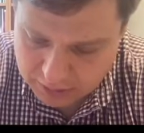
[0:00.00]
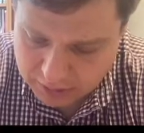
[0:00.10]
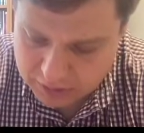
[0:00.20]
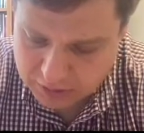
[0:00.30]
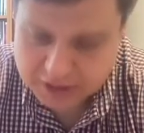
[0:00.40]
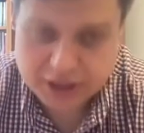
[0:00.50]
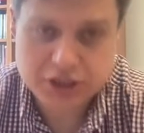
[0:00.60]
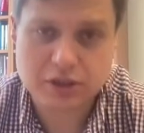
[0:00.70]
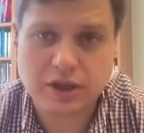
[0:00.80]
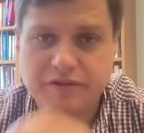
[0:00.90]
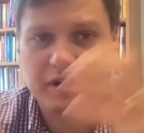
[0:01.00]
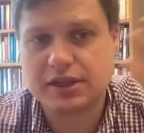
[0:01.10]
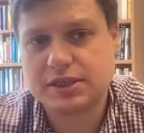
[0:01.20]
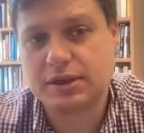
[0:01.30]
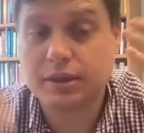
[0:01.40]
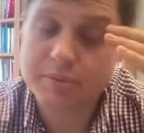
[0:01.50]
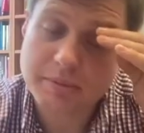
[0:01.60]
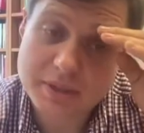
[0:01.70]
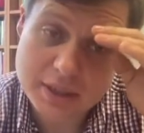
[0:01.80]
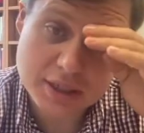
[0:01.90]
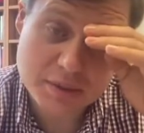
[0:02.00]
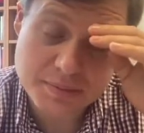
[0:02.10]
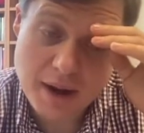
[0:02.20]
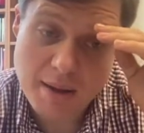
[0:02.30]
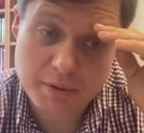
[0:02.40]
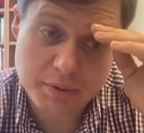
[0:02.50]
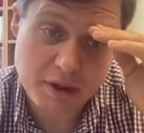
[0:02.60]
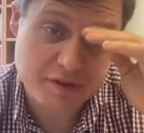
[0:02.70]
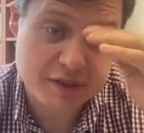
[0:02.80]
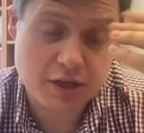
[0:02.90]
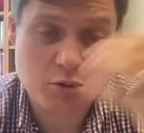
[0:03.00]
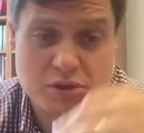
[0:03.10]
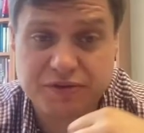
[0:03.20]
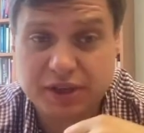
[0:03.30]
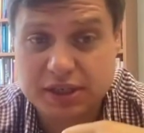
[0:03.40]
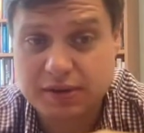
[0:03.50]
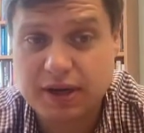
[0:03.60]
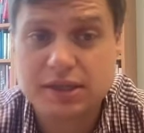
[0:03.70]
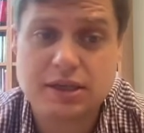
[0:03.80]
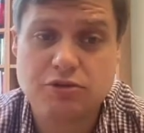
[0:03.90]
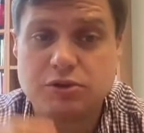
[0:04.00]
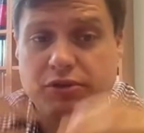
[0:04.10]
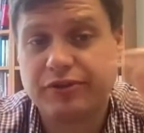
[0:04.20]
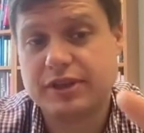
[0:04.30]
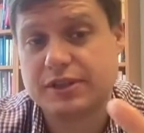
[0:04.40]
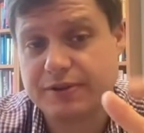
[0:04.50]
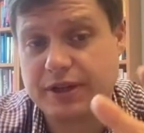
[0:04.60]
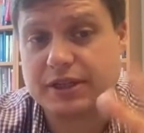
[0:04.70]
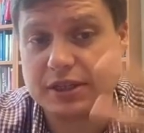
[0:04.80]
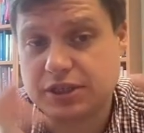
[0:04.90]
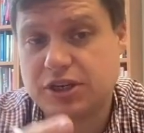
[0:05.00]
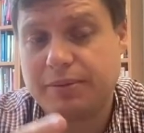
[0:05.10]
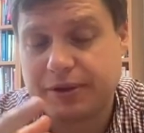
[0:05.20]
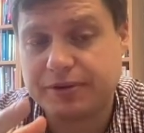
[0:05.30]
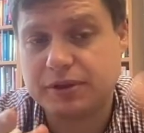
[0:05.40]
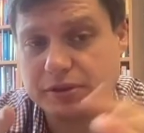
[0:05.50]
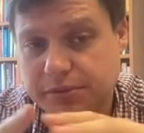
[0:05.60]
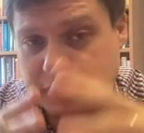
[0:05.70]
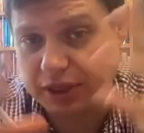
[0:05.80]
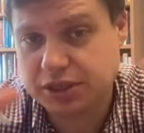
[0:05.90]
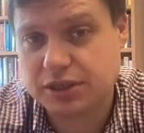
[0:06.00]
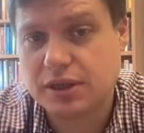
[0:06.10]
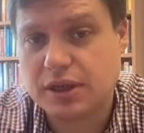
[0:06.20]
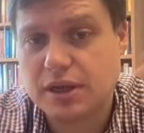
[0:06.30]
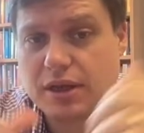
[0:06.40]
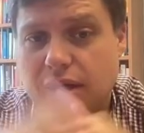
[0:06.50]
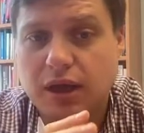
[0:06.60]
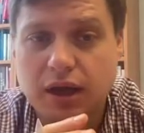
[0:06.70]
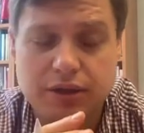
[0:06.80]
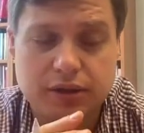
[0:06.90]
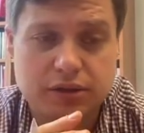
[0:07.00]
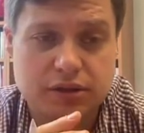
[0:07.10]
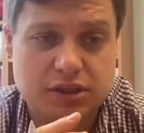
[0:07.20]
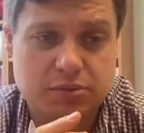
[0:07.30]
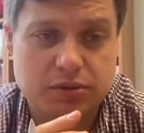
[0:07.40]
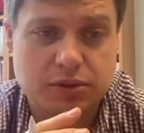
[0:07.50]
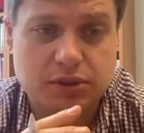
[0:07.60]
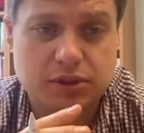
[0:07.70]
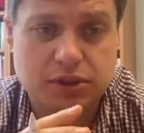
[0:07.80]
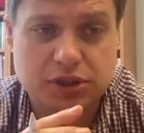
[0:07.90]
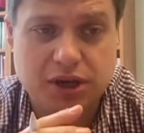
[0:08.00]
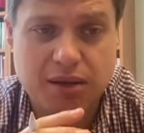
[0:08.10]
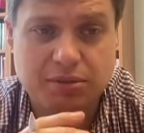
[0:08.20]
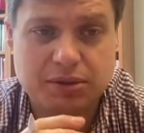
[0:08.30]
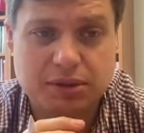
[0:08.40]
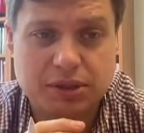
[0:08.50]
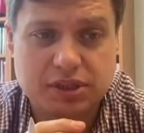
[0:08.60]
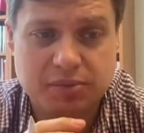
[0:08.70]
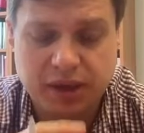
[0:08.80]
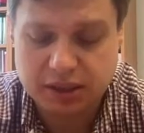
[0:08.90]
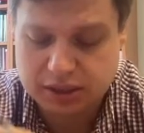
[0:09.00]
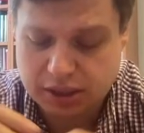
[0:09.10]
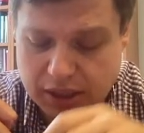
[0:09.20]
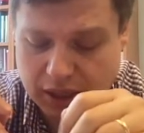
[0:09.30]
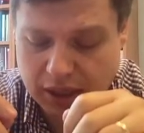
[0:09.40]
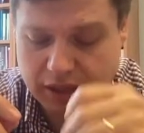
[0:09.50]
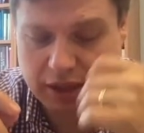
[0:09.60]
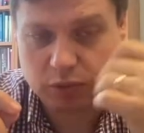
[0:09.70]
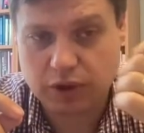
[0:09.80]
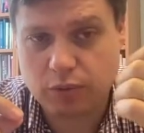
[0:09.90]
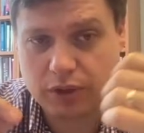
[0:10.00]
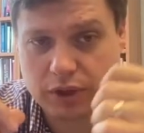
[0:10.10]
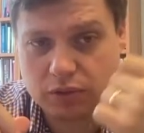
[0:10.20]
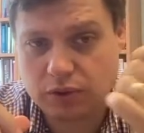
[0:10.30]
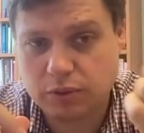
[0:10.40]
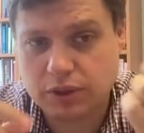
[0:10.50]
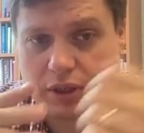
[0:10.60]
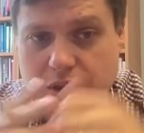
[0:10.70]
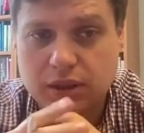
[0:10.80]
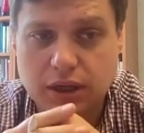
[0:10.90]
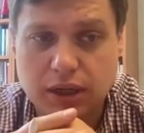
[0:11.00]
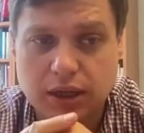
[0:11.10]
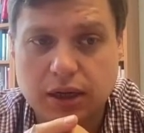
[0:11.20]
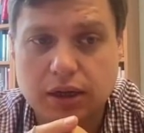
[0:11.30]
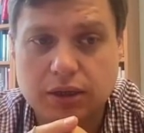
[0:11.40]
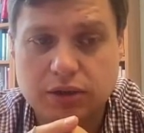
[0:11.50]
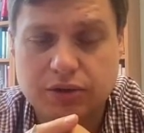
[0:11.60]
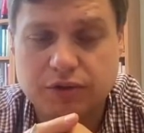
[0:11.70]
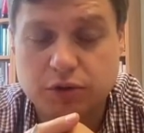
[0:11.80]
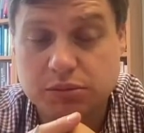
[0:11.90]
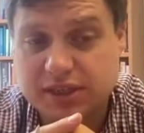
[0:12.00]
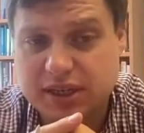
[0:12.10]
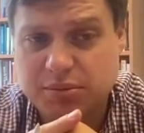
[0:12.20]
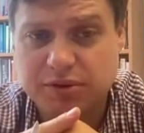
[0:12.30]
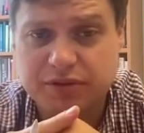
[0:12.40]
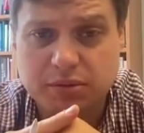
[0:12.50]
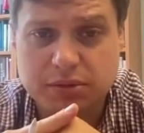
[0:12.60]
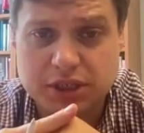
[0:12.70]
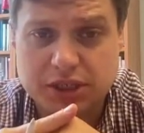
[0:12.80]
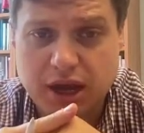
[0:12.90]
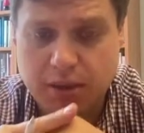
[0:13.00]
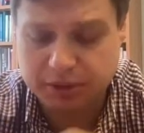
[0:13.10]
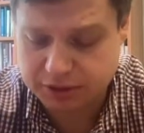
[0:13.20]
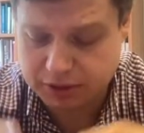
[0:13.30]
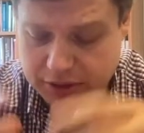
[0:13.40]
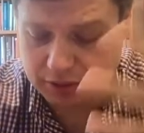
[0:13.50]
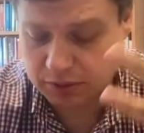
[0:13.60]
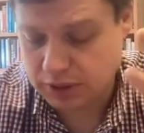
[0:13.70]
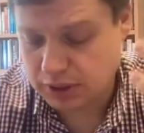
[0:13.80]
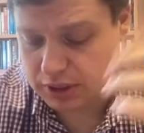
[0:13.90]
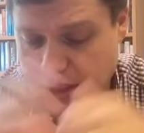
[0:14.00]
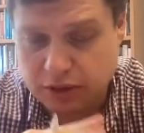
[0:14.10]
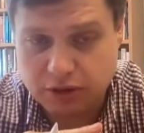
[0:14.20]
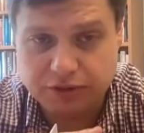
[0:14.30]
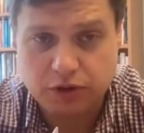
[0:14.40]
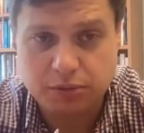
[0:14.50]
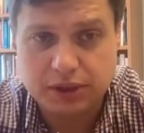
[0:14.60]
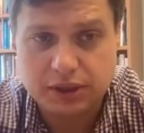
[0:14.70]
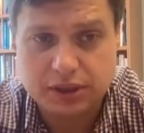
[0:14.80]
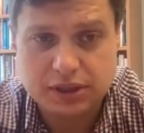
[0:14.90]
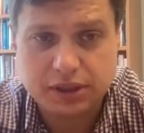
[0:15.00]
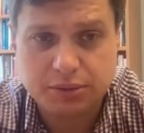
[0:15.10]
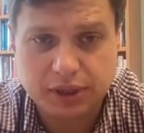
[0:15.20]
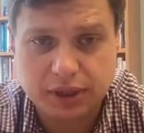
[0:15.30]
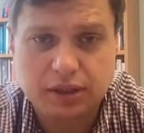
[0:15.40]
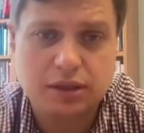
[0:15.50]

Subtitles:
So essentially, you have a constraint optimization problem. You have a sequence of constraints. Sequence of constraints has a geometric interpretation. They will correspond to certain geometry in the space. And then what you want to do, you want to uniformly sample from this geometry. So uniformly simulate